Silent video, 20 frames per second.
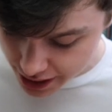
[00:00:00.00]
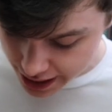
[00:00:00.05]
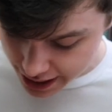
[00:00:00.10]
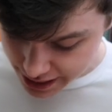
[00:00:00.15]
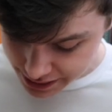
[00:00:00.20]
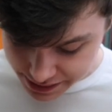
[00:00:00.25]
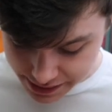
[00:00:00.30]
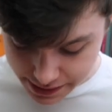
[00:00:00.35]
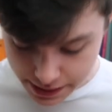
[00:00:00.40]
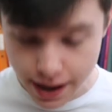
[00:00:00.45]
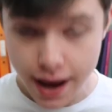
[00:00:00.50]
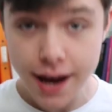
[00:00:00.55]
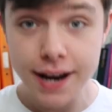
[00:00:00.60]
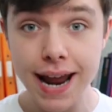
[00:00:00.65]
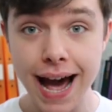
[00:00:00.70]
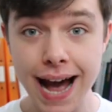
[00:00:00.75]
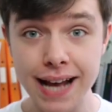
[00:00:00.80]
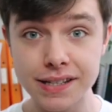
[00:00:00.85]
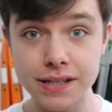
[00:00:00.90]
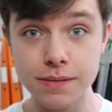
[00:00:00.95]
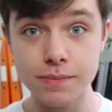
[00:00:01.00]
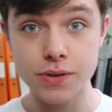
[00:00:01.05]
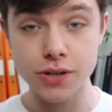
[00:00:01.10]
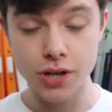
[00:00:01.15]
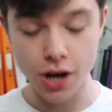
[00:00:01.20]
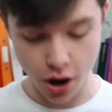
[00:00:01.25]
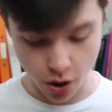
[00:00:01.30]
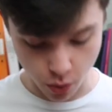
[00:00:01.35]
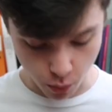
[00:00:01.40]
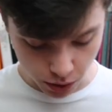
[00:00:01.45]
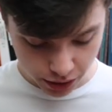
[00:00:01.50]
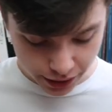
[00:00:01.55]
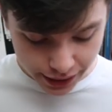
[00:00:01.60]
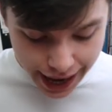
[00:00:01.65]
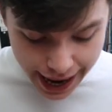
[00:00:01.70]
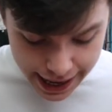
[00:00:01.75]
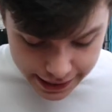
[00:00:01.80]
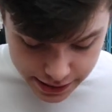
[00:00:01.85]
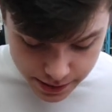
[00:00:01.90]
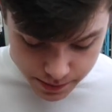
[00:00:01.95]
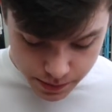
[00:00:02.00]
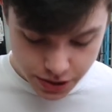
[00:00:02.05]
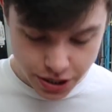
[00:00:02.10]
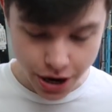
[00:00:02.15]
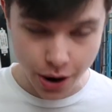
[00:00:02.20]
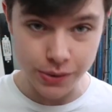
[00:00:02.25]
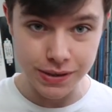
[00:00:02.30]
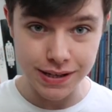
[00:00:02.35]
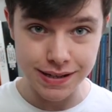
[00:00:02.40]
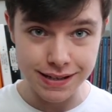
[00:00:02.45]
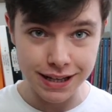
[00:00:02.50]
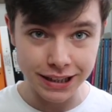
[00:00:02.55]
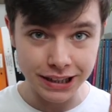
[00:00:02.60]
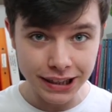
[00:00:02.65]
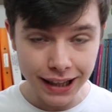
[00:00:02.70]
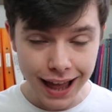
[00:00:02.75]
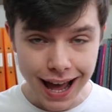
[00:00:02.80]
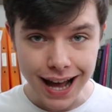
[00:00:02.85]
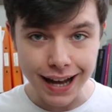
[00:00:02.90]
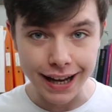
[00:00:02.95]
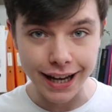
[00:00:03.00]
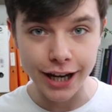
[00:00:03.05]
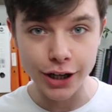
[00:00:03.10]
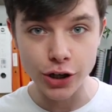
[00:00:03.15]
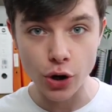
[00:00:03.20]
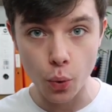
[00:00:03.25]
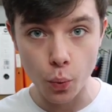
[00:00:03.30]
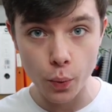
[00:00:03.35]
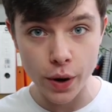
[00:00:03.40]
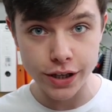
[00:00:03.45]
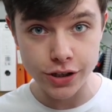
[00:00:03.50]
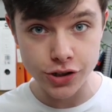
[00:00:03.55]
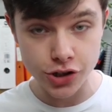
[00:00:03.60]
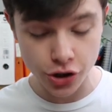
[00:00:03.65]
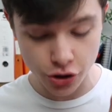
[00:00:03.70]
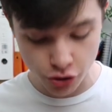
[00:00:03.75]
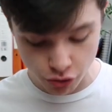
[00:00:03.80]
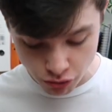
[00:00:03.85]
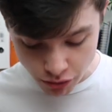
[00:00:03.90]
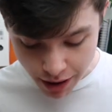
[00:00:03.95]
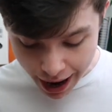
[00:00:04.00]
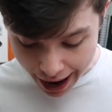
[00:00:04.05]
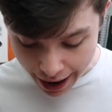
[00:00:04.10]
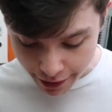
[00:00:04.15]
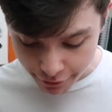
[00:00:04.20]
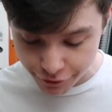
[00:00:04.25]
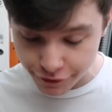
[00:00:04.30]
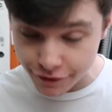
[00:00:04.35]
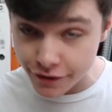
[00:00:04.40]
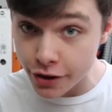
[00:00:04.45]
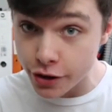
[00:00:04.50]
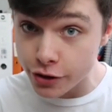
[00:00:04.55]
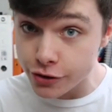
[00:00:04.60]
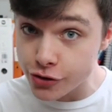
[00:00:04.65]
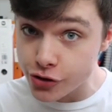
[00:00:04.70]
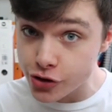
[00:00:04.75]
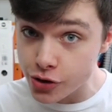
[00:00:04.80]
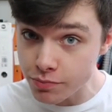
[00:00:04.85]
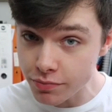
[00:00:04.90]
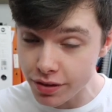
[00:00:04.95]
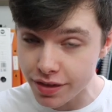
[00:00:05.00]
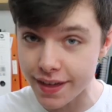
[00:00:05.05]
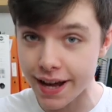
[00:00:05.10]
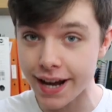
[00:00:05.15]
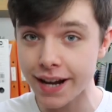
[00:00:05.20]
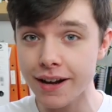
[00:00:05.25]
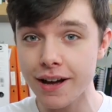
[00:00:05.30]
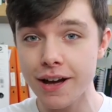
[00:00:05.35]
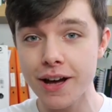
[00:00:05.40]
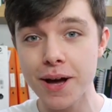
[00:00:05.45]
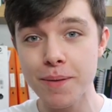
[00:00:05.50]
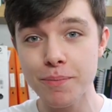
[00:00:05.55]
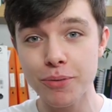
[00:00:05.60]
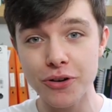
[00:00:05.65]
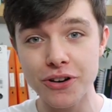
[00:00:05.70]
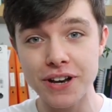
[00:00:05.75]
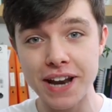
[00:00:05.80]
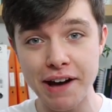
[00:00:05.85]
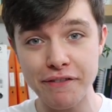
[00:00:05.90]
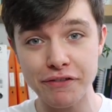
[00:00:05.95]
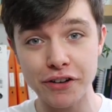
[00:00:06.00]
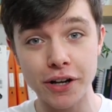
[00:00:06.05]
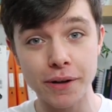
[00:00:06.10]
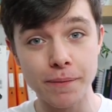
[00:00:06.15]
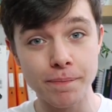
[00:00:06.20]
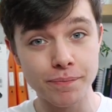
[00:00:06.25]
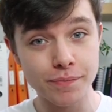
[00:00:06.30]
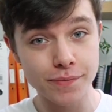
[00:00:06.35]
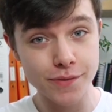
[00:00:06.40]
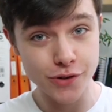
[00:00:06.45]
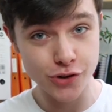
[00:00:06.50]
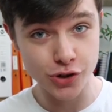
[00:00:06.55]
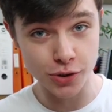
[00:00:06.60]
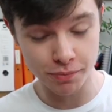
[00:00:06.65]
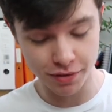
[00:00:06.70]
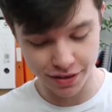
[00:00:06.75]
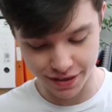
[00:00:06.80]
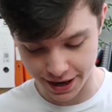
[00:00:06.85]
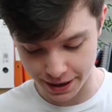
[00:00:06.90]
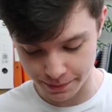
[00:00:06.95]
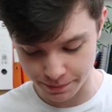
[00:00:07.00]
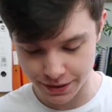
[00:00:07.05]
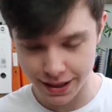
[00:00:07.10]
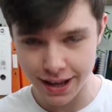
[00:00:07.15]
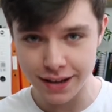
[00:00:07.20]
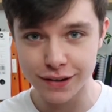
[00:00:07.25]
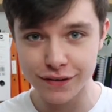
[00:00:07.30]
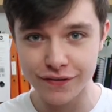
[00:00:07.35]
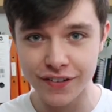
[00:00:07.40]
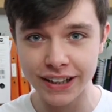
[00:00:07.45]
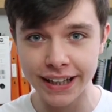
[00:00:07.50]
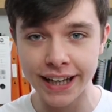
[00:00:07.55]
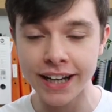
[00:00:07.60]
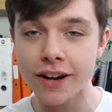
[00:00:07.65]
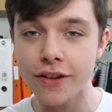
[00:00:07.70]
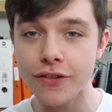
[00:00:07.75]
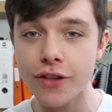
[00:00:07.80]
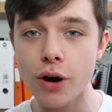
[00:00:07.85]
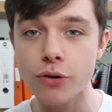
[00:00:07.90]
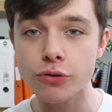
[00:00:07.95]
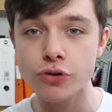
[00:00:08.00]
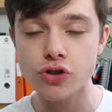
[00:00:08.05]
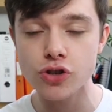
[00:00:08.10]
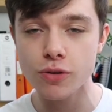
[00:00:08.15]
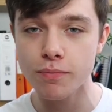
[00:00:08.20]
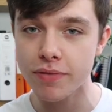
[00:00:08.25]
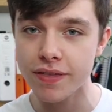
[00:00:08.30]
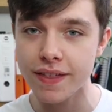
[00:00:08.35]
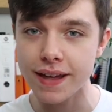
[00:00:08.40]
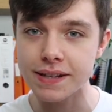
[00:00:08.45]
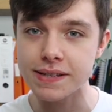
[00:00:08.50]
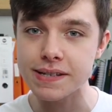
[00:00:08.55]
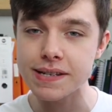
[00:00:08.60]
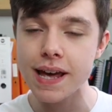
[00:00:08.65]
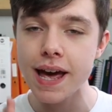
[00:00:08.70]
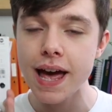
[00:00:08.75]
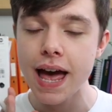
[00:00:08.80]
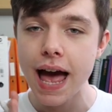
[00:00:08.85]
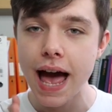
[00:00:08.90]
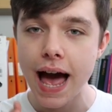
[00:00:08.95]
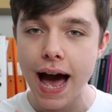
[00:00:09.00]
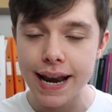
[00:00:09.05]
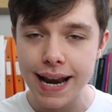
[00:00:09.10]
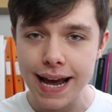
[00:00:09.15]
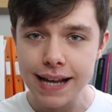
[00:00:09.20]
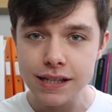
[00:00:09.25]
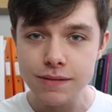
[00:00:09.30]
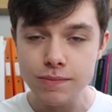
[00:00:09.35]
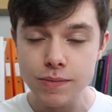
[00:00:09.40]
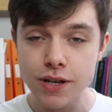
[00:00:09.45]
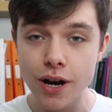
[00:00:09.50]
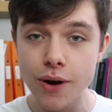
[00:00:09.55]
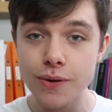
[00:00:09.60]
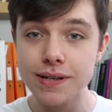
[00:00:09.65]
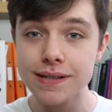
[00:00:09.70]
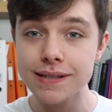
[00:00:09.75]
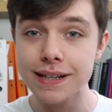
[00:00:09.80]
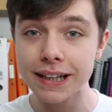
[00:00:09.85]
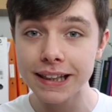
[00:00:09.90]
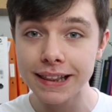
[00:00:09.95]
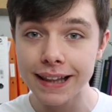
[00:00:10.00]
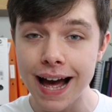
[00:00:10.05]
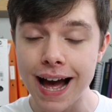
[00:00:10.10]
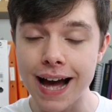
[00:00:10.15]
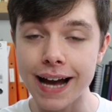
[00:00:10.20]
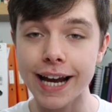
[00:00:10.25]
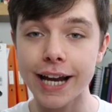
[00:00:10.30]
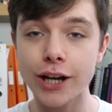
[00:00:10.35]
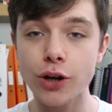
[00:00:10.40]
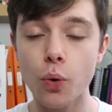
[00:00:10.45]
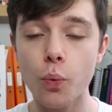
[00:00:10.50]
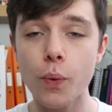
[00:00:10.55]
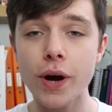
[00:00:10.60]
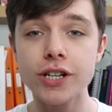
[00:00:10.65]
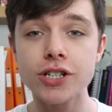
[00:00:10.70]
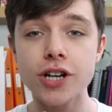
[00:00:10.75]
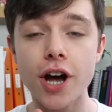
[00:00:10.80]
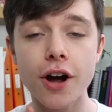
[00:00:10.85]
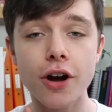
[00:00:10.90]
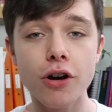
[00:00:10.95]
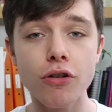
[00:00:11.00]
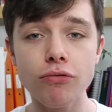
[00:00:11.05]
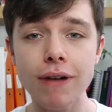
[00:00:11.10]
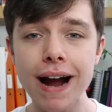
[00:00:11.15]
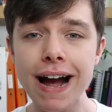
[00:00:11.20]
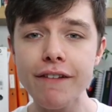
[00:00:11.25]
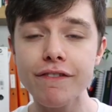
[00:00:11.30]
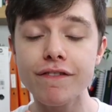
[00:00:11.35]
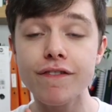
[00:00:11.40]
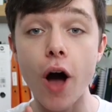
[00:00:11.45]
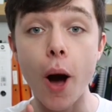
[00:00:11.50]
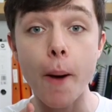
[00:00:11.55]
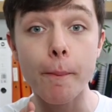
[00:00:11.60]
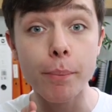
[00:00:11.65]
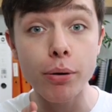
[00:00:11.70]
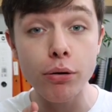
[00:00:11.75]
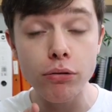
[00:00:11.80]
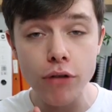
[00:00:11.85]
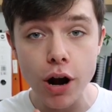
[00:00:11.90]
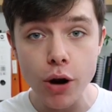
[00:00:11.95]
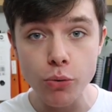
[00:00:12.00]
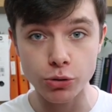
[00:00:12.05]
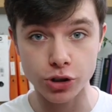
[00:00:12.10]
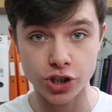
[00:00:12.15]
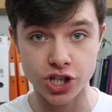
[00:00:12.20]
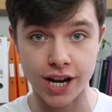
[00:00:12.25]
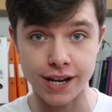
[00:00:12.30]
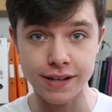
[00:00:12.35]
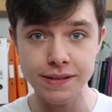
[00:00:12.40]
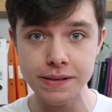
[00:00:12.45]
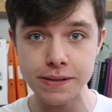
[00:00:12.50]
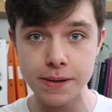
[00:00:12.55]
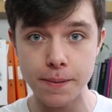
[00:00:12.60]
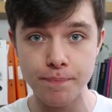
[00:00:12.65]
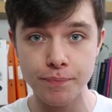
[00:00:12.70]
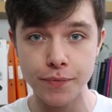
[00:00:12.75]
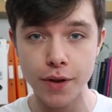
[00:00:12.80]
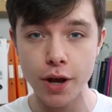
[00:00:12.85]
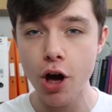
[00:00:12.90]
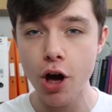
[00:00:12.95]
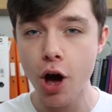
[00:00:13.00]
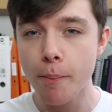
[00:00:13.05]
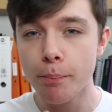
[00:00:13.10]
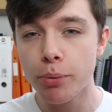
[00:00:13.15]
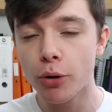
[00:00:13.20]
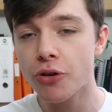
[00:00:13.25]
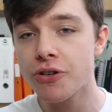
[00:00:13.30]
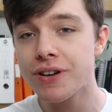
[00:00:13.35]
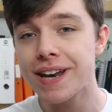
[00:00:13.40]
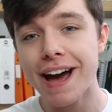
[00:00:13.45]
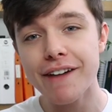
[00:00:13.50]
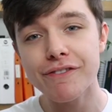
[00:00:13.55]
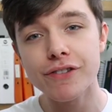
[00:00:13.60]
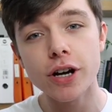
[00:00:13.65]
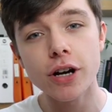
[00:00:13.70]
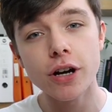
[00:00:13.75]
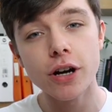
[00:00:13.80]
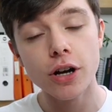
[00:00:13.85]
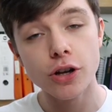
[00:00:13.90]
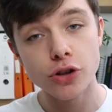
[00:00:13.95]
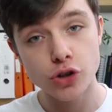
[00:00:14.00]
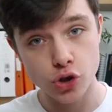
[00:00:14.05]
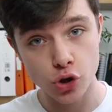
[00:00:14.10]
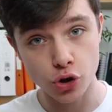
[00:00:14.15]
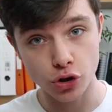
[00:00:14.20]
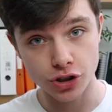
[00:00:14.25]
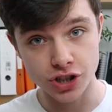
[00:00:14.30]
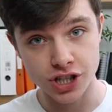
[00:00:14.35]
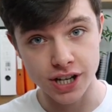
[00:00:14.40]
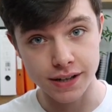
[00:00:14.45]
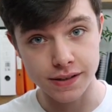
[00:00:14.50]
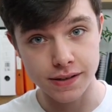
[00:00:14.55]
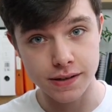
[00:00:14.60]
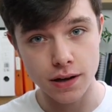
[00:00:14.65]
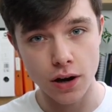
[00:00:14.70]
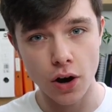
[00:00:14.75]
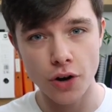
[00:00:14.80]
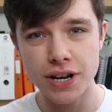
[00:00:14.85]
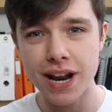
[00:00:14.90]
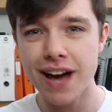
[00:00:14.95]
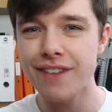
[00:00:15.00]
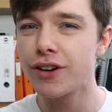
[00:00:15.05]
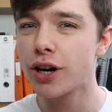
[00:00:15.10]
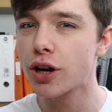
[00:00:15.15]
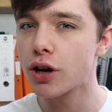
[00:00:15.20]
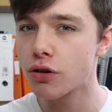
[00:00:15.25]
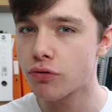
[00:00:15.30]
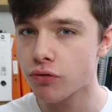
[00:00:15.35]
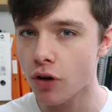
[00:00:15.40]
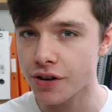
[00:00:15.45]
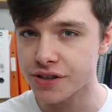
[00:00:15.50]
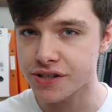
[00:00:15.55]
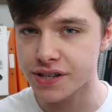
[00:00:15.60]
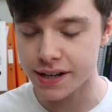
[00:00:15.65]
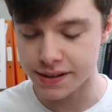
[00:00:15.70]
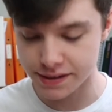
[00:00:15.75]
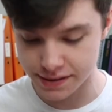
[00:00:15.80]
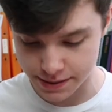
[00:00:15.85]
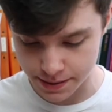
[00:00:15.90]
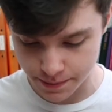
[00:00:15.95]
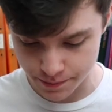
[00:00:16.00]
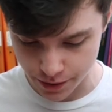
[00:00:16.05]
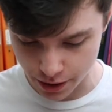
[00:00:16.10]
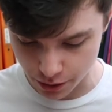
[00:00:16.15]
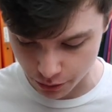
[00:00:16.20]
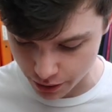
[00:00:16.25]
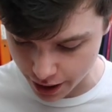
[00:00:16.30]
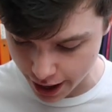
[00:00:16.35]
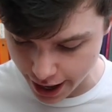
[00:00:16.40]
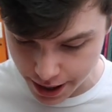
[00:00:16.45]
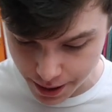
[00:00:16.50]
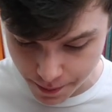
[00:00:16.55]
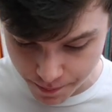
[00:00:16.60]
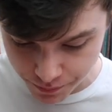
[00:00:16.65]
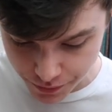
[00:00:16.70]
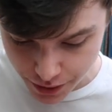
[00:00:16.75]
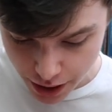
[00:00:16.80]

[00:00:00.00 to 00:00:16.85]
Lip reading: is an asymptote? Well, an asymptote is a line which a graph something but never something. Let's fill in those somethings. An asymptote is a line which a graph approaches but never touches or never crosses, okay?